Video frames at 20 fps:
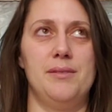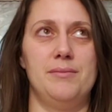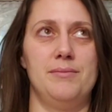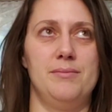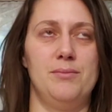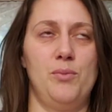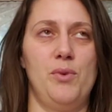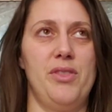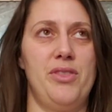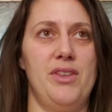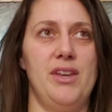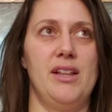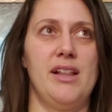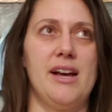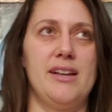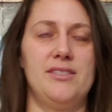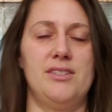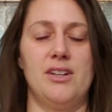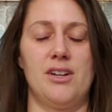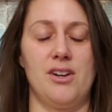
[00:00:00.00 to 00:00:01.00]
with the
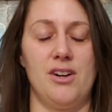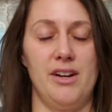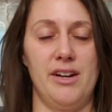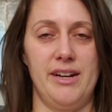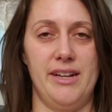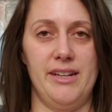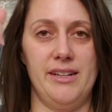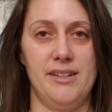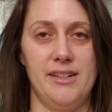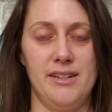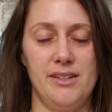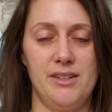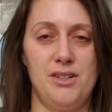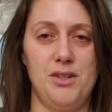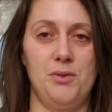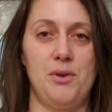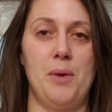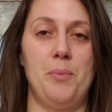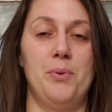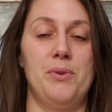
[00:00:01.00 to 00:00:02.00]
elastic on it
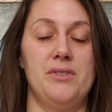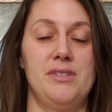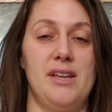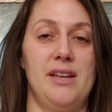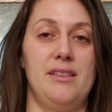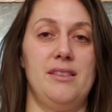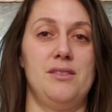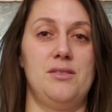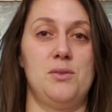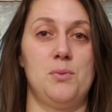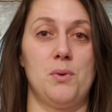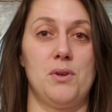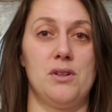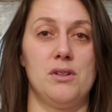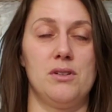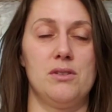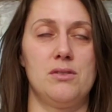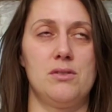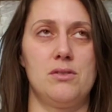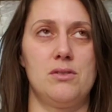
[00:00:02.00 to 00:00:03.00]
to represent the
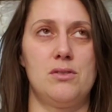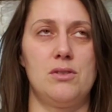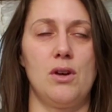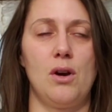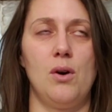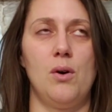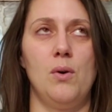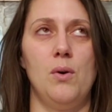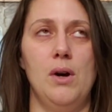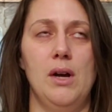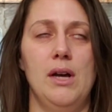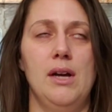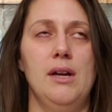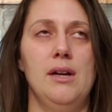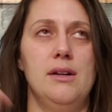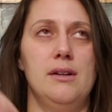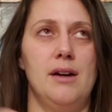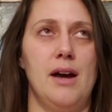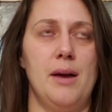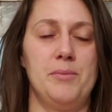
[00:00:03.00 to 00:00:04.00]
swirls. So
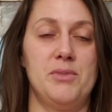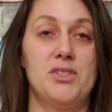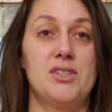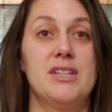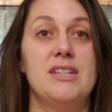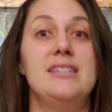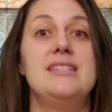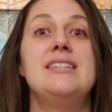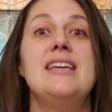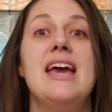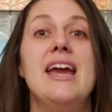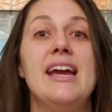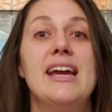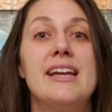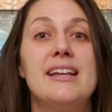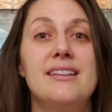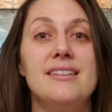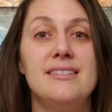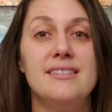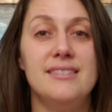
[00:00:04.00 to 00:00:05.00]
I'm just going to
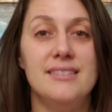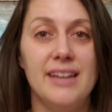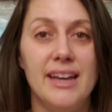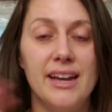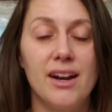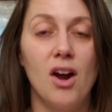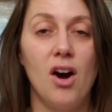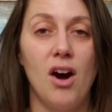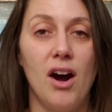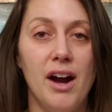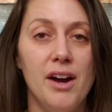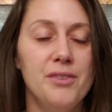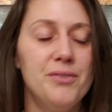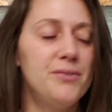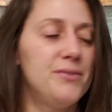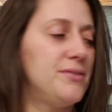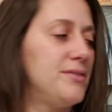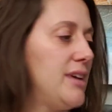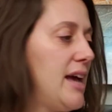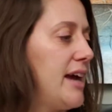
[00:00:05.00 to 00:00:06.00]
take it
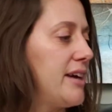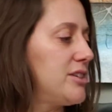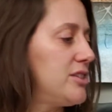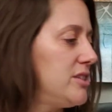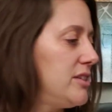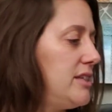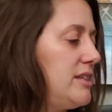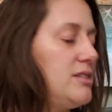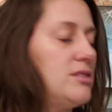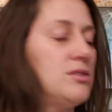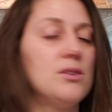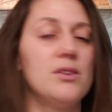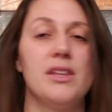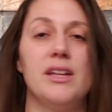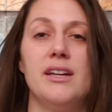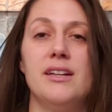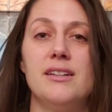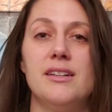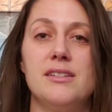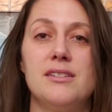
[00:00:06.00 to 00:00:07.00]
off actually, so that
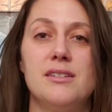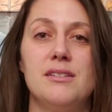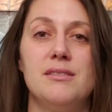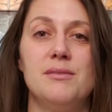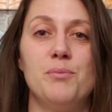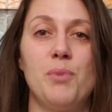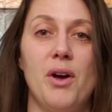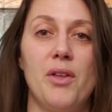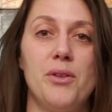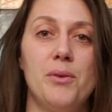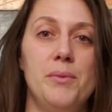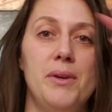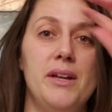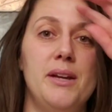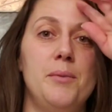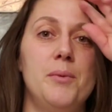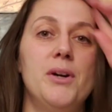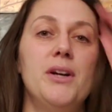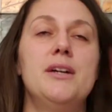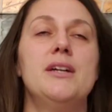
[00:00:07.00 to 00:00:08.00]
it doesn't bother me
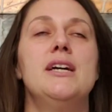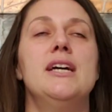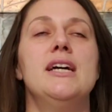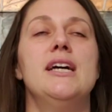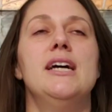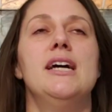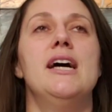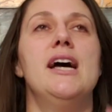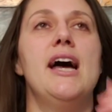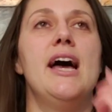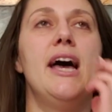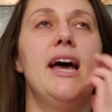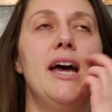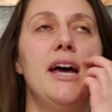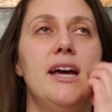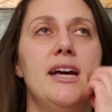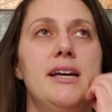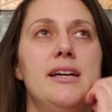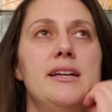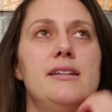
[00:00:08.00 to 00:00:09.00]
anymore.
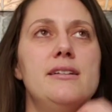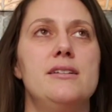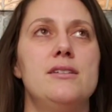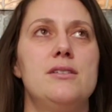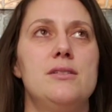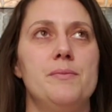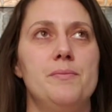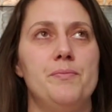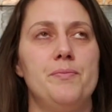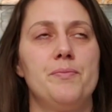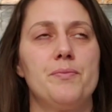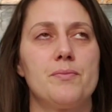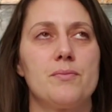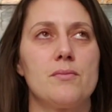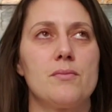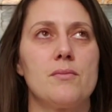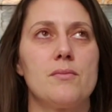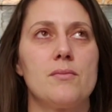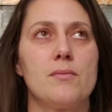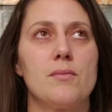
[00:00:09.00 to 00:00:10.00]
And
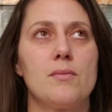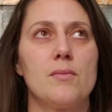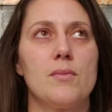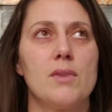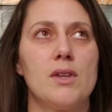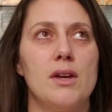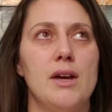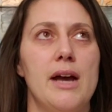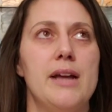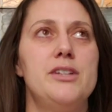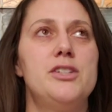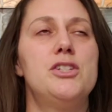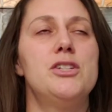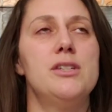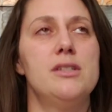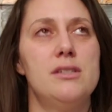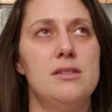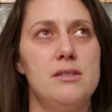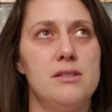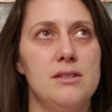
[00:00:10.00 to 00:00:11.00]
I
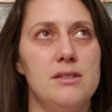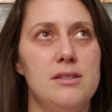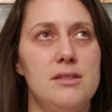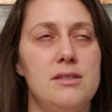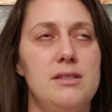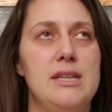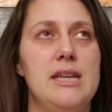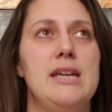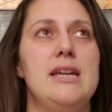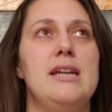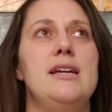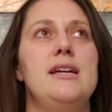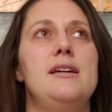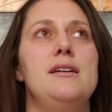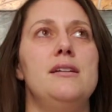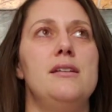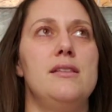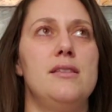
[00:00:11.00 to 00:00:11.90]
just see